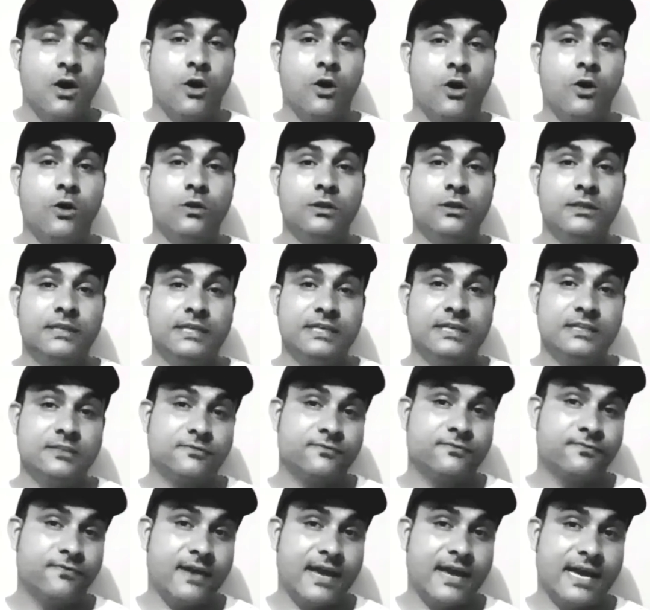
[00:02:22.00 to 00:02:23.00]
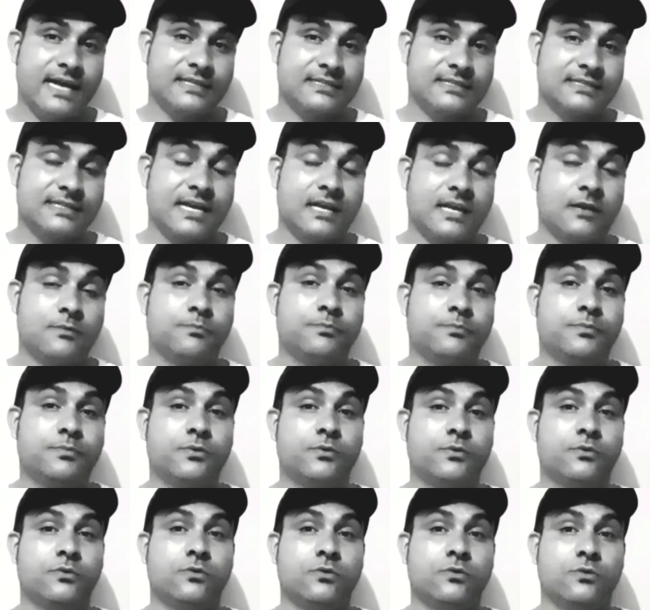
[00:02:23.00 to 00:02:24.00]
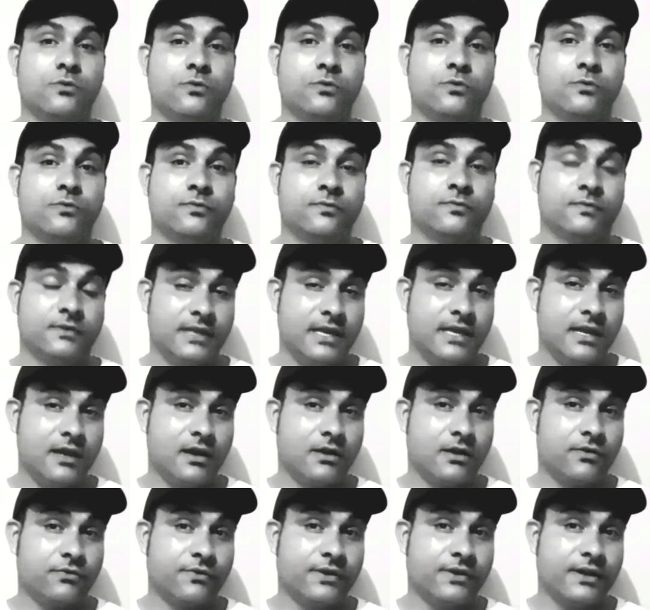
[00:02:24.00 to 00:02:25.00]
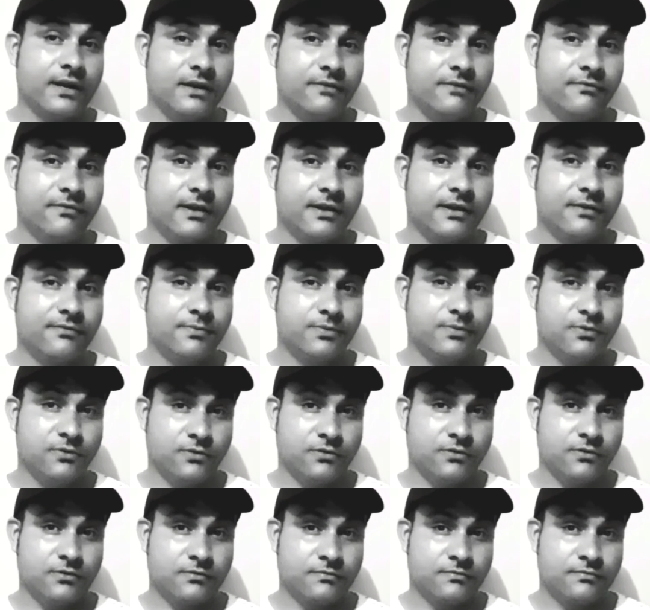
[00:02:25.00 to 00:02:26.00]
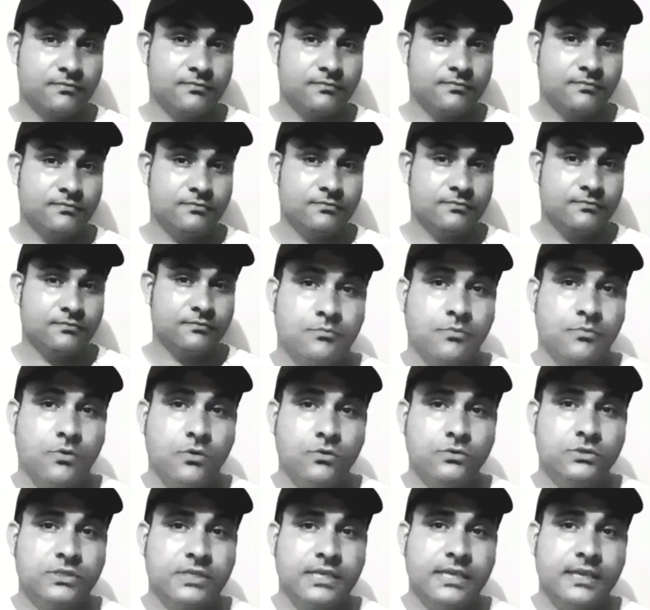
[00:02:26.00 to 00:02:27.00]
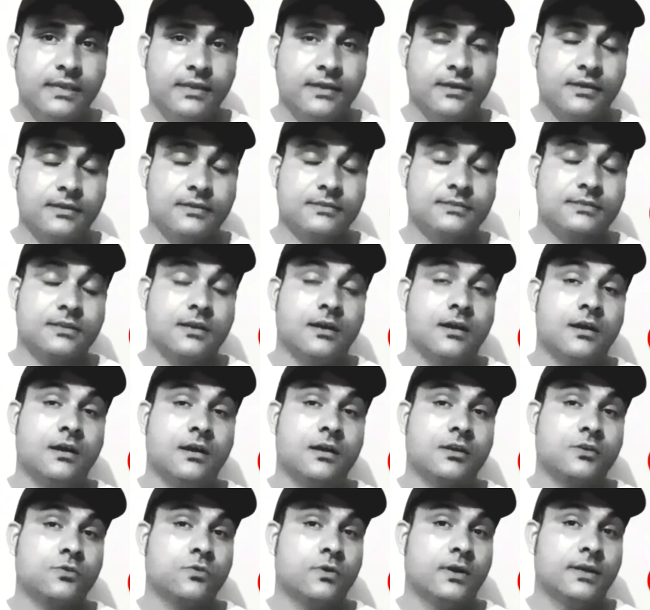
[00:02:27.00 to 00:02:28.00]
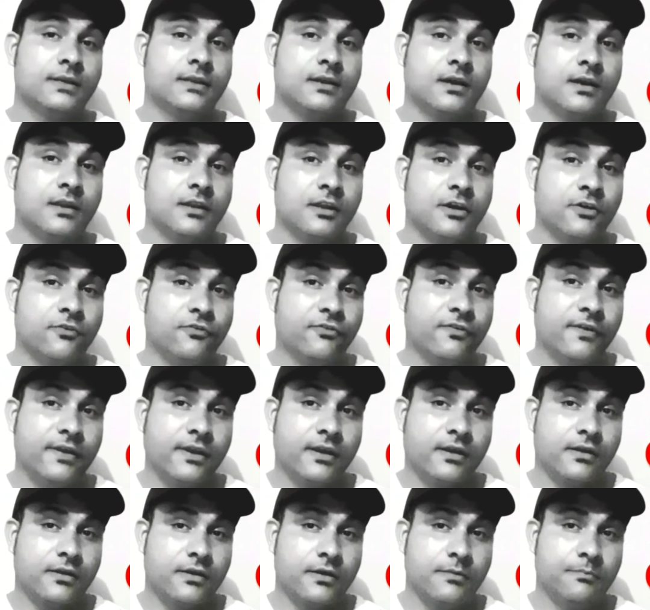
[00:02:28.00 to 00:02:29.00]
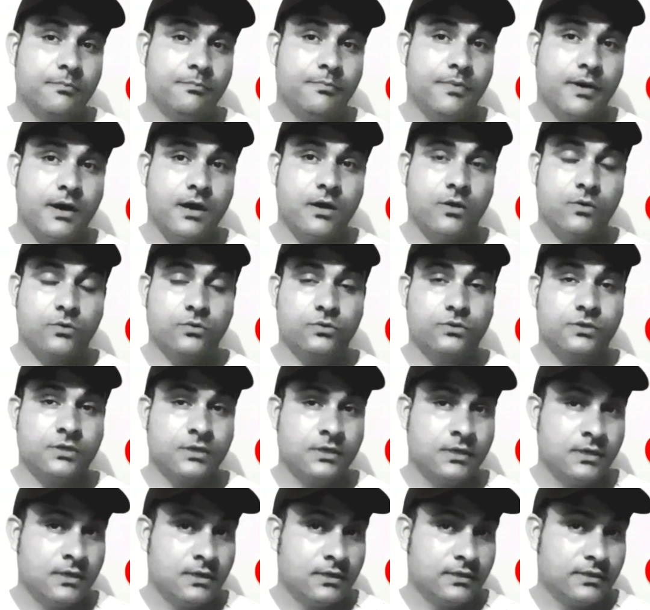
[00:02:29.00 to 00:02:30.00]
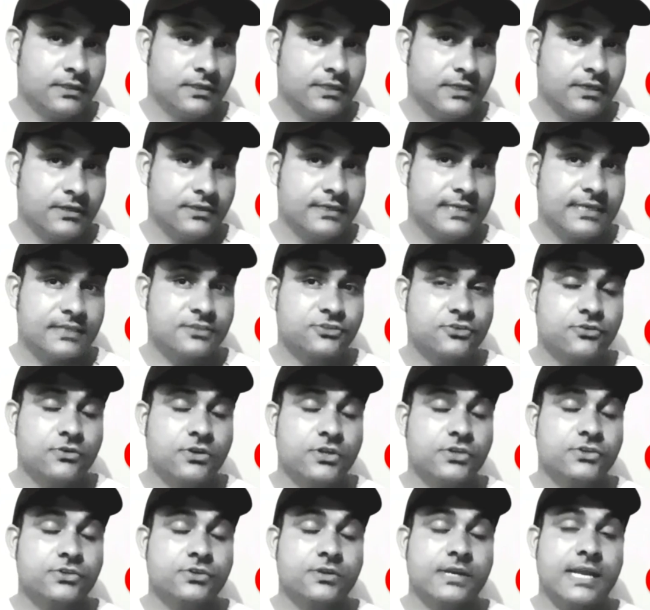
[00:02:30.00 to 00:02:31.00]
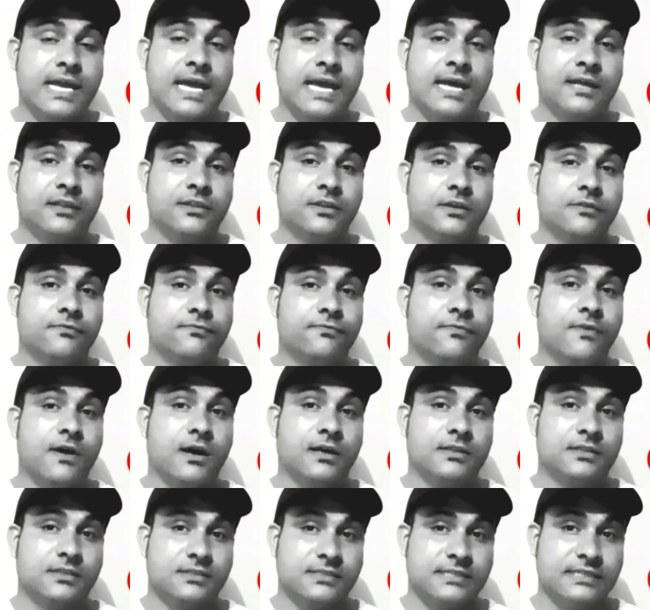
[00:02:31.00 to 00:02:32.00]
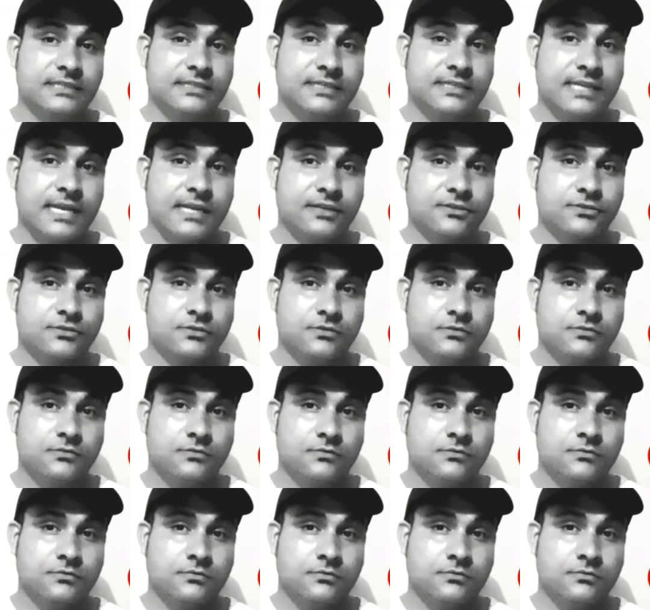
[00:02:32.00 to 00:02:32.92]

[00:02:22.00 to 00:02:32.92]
All these facts can prove they are really very poor. Both kids are quite unaware about their destination and their father's intention.